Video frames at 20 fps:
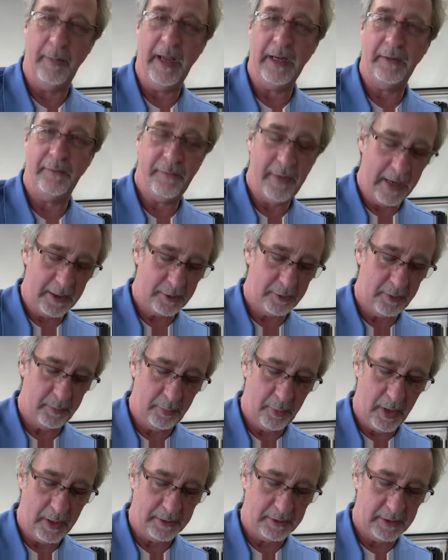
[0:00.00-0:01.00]
the manufacturing
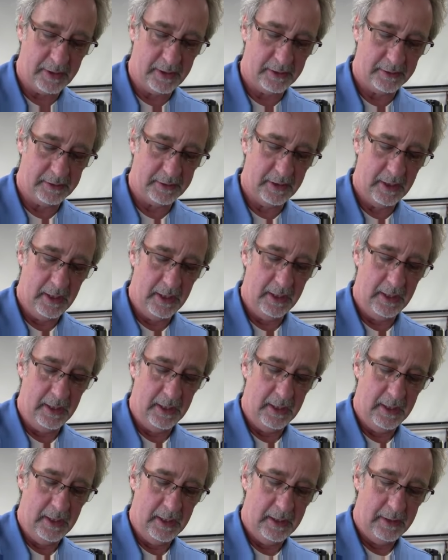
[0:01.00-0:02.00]
process
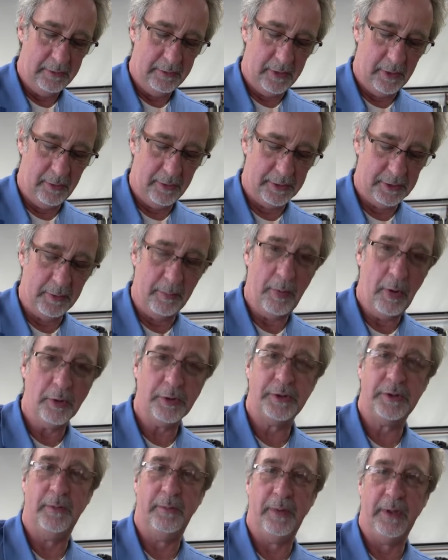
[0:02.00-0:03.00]
there are
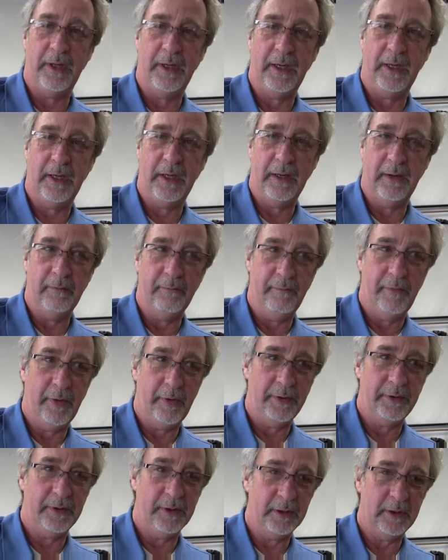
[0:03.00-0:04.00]
supposed to be
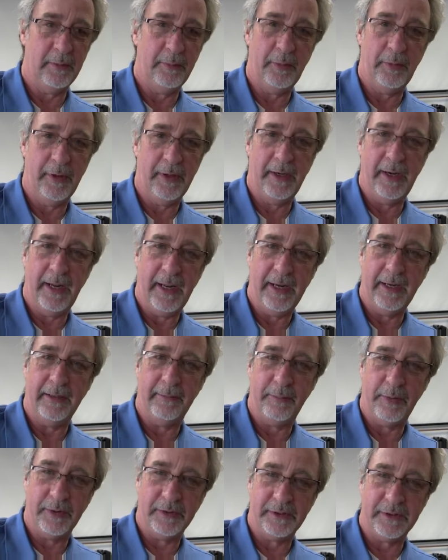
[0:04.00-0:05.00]
very deliberate
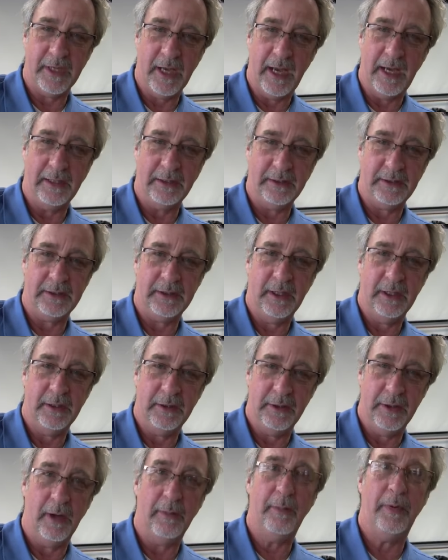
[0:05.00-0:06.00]
and precise
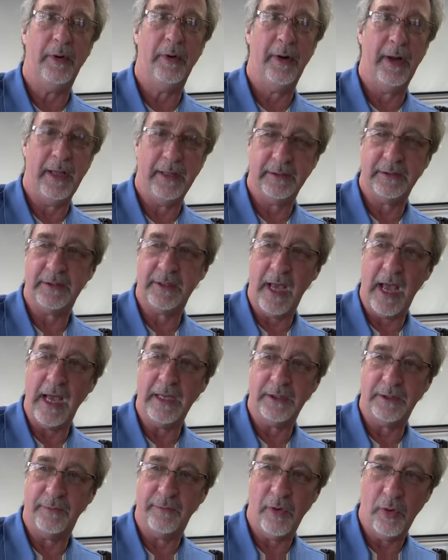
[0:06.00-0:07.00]
number and
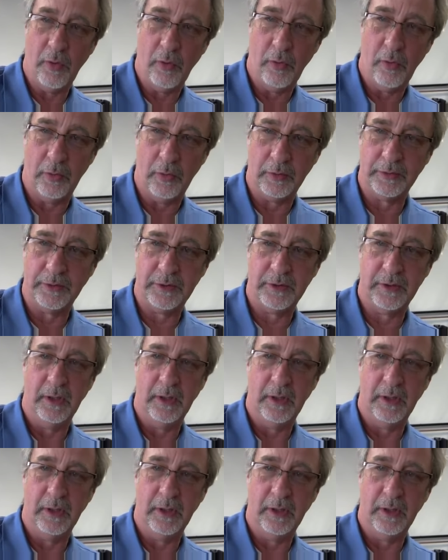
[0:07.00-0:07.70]
size of holes.